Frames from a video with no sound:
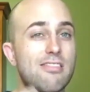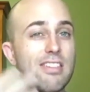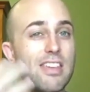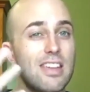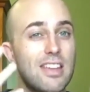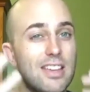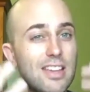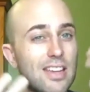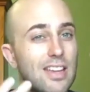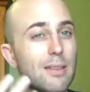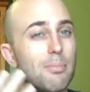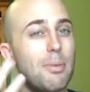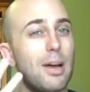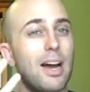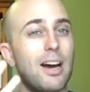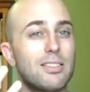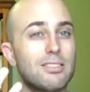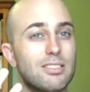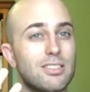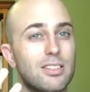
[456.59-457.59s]
thinking
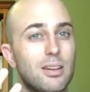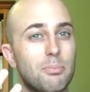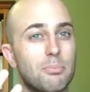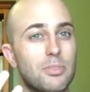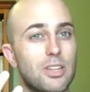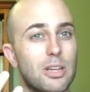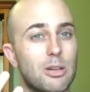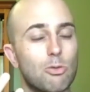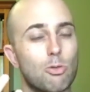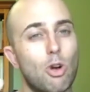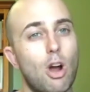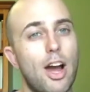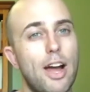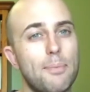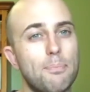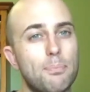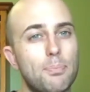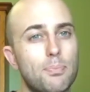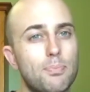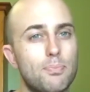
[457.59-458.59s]
about something,
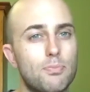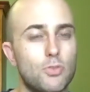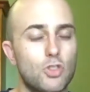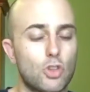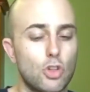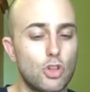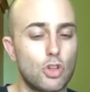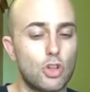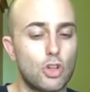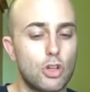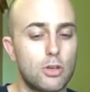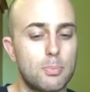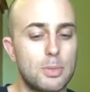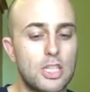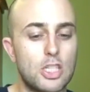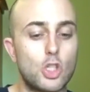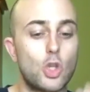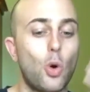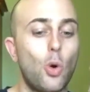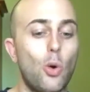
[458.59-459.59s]
right? So you could
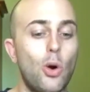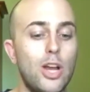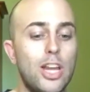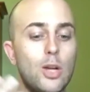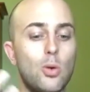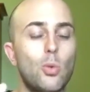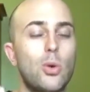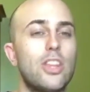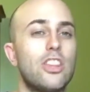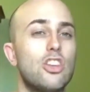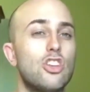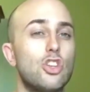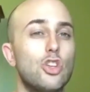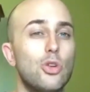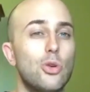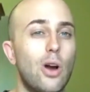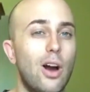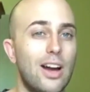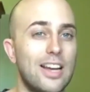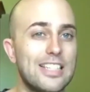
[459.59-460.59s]
be toying with a
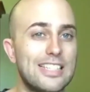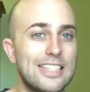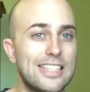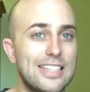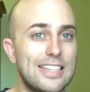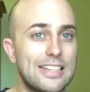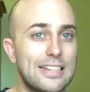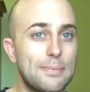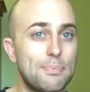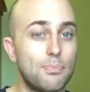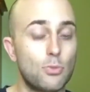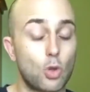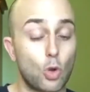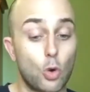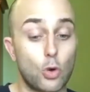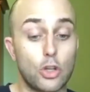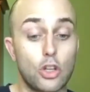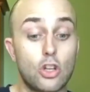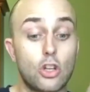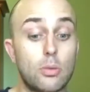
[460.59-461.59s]
new idea.
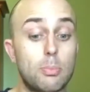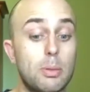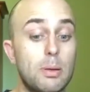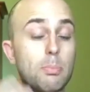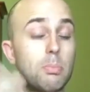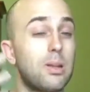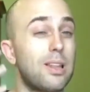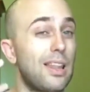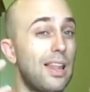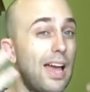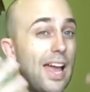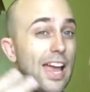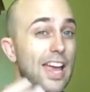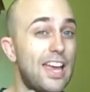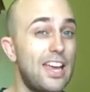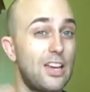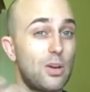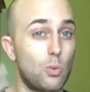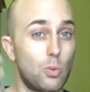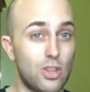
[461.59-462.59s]
Or you could be
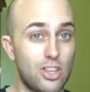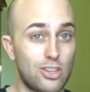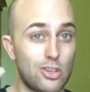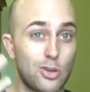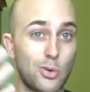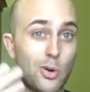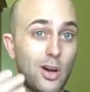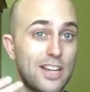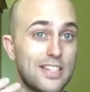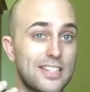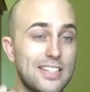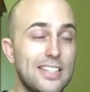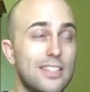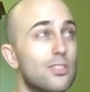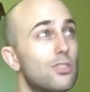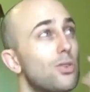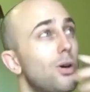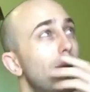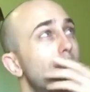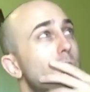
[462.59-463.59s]
playing with a new
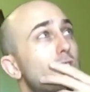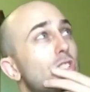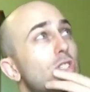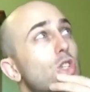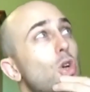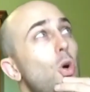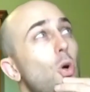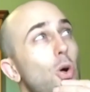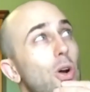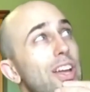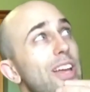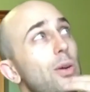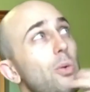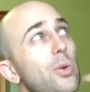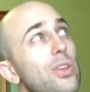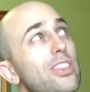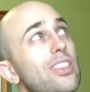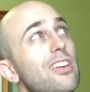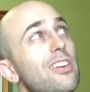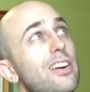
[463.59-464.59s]
idea. So I'm toying
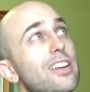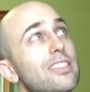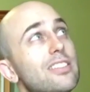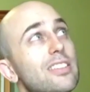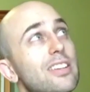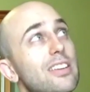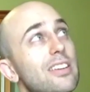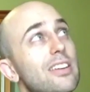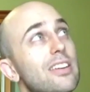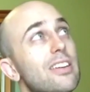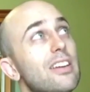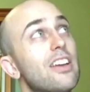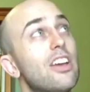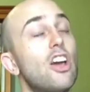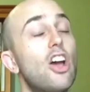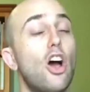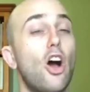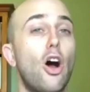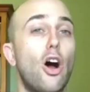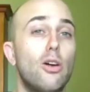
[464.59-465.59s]
with the idea
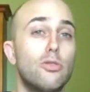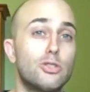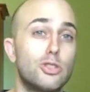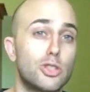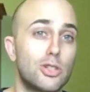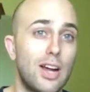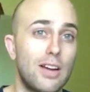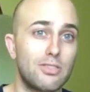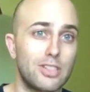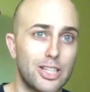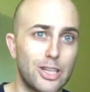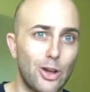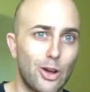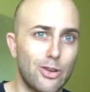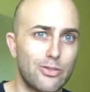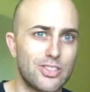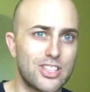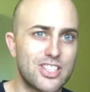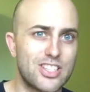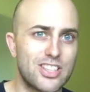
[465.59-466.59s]
of traveling
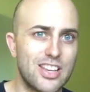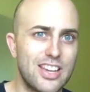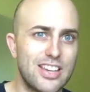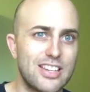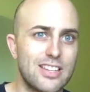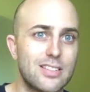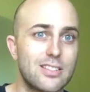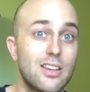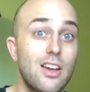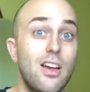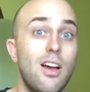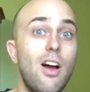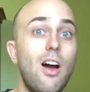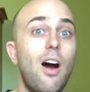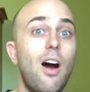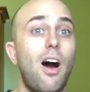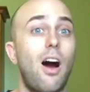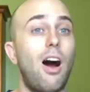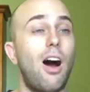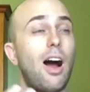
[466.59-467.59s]
overseas.
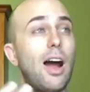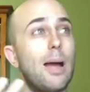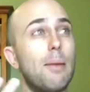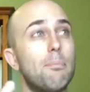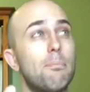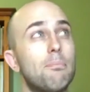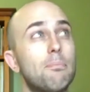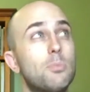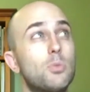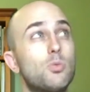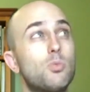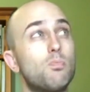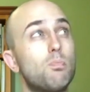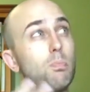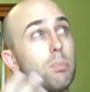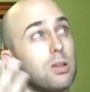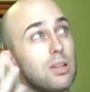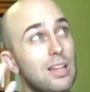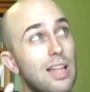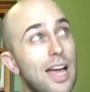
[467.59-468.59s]
I'm
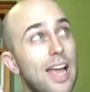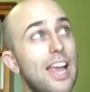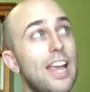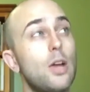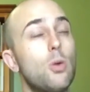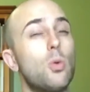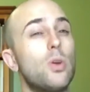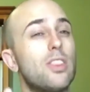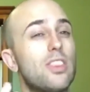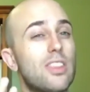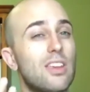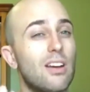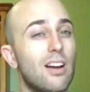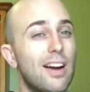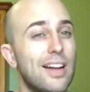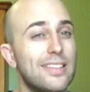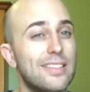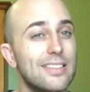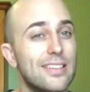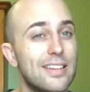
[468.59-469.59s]
playing with the
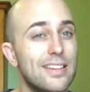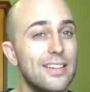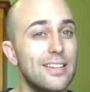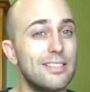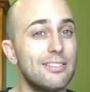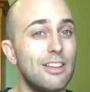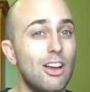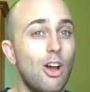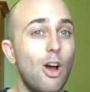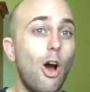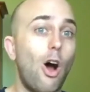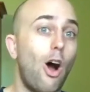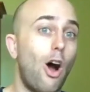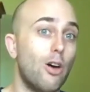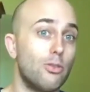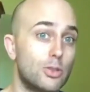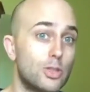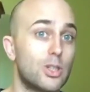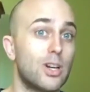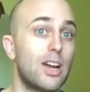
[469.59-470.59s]
idea
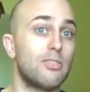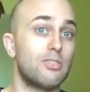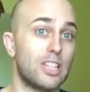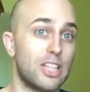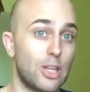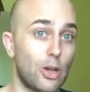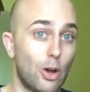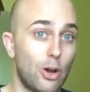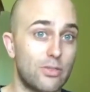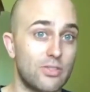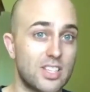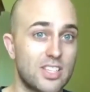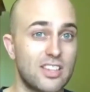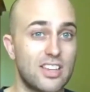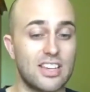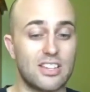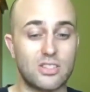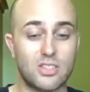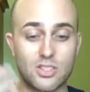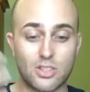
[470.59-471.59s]
of traveling
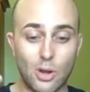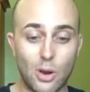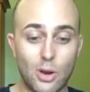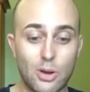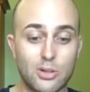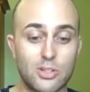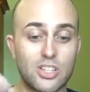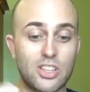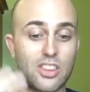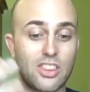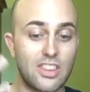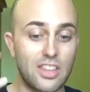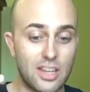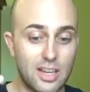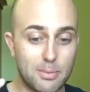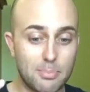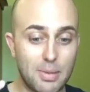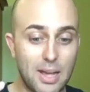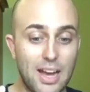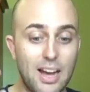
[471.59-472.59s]
overseas. So to
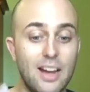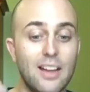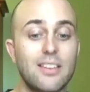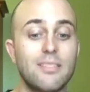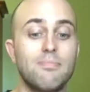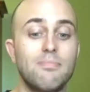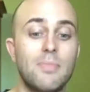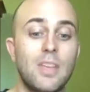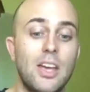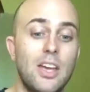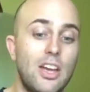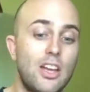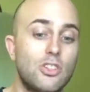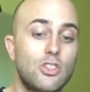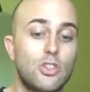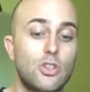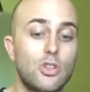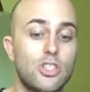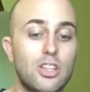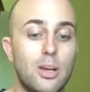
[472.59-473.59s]
think about,
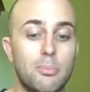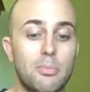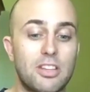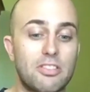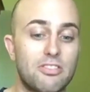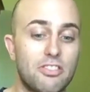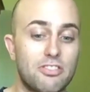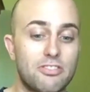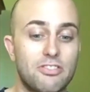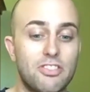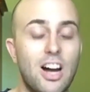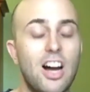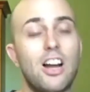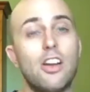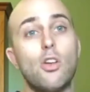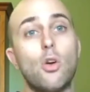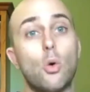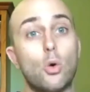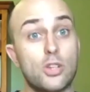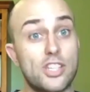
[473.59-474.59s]
to do something for
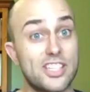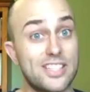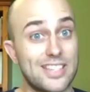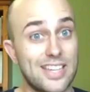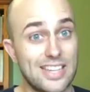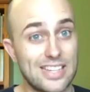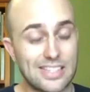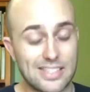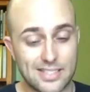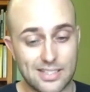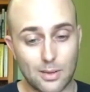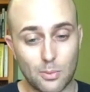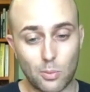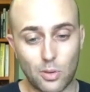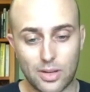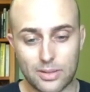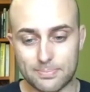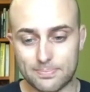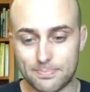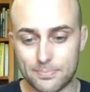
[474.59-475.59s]
fun or to tease
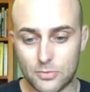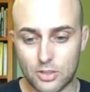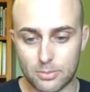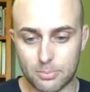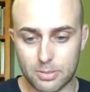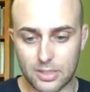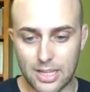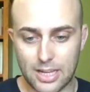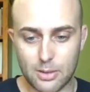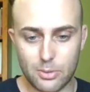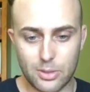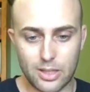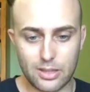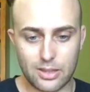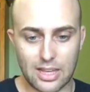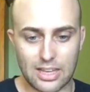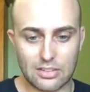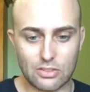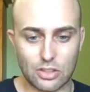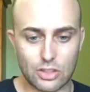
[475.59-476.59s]
someone, to play
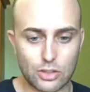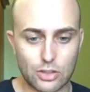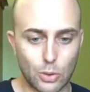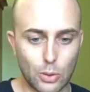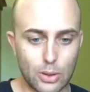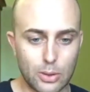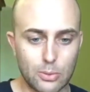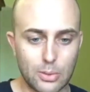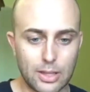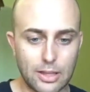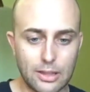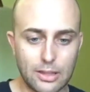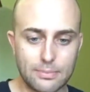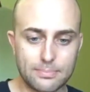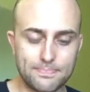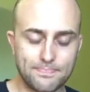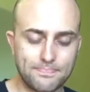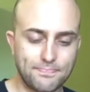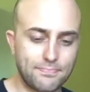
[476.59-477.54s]
with and to toy with.